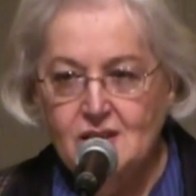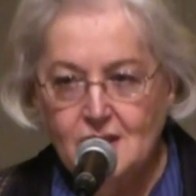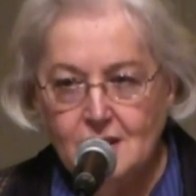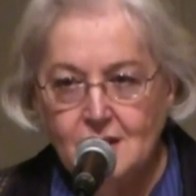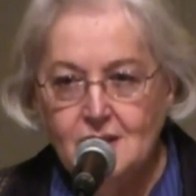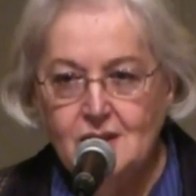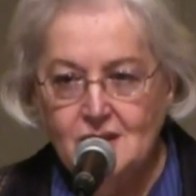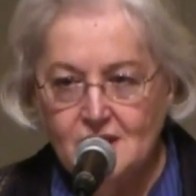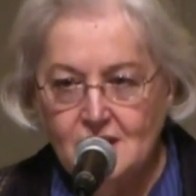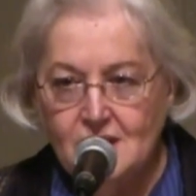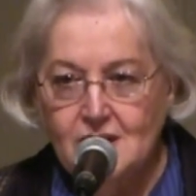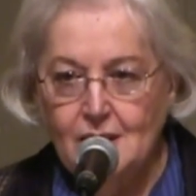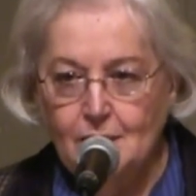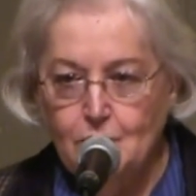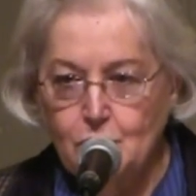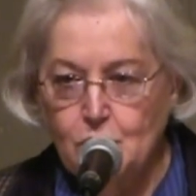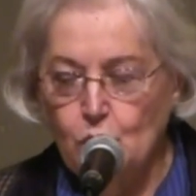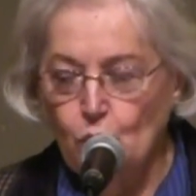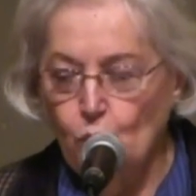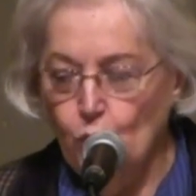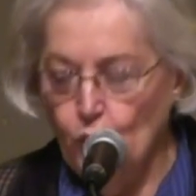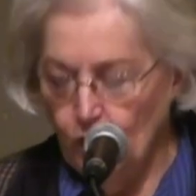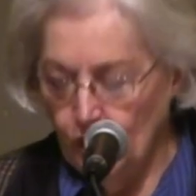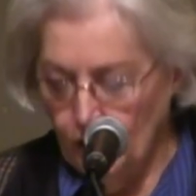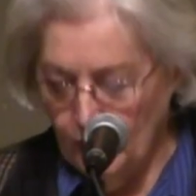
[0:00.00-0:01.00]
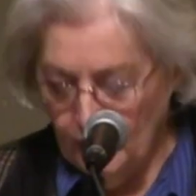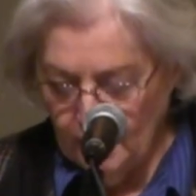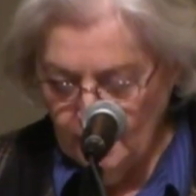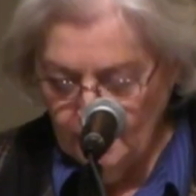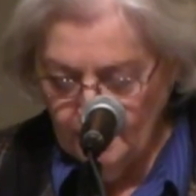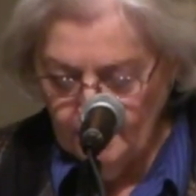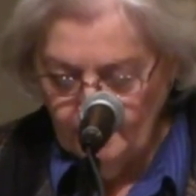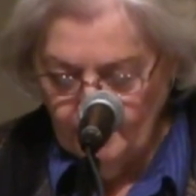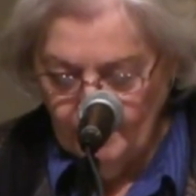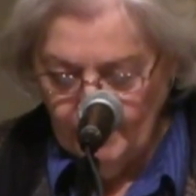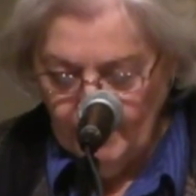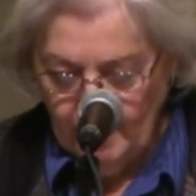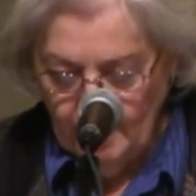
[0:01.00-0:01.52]
didn't seem to work
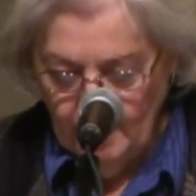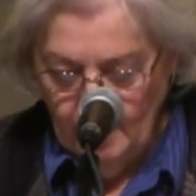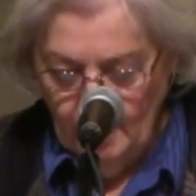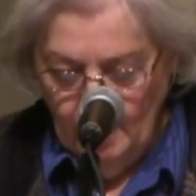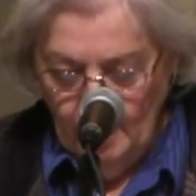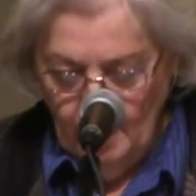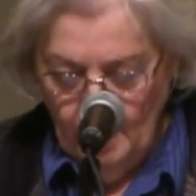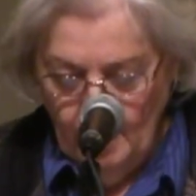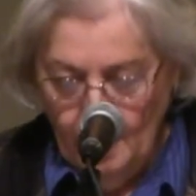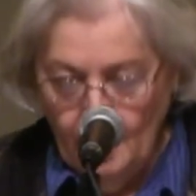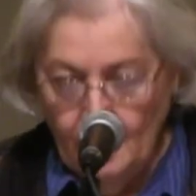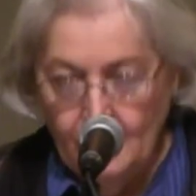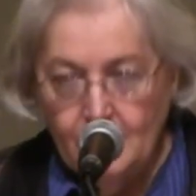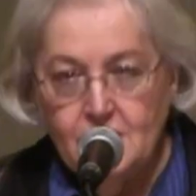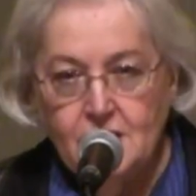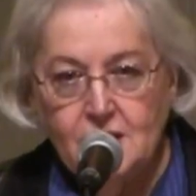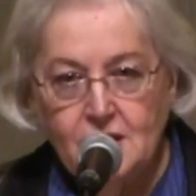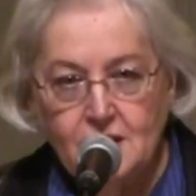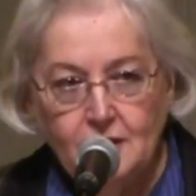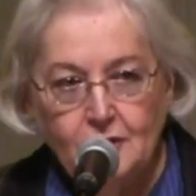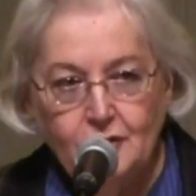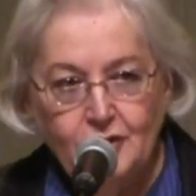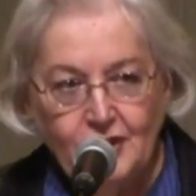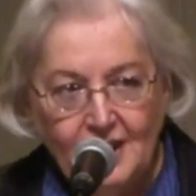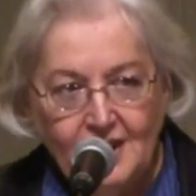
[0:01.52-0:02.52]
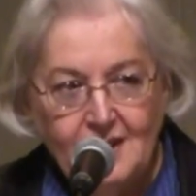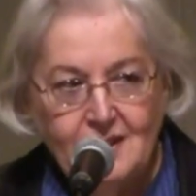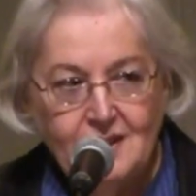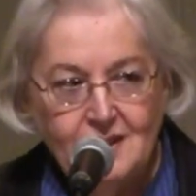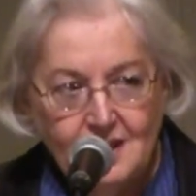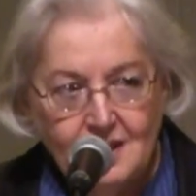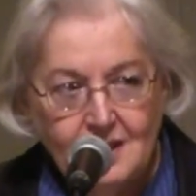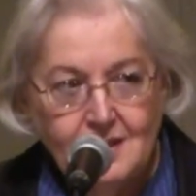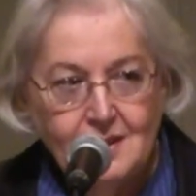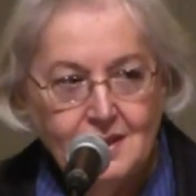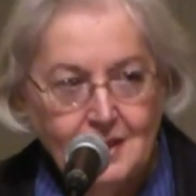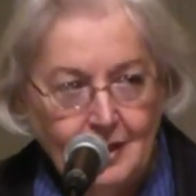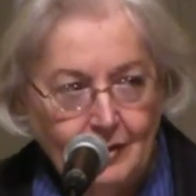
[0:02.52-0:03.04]
until
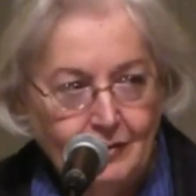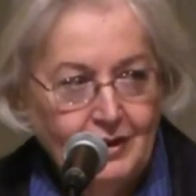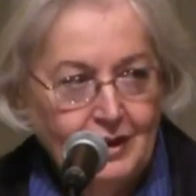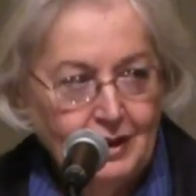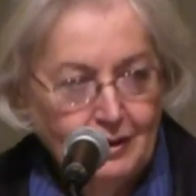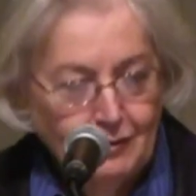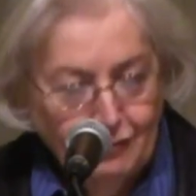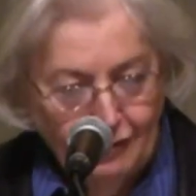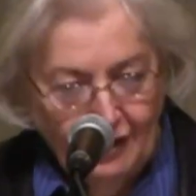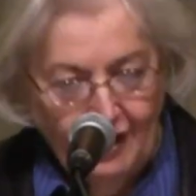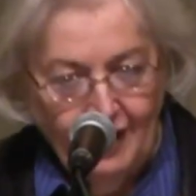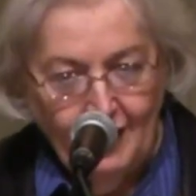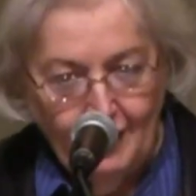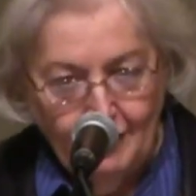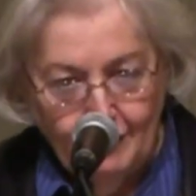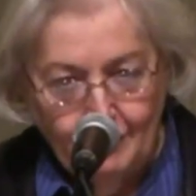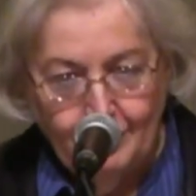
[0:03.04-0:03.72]
1975,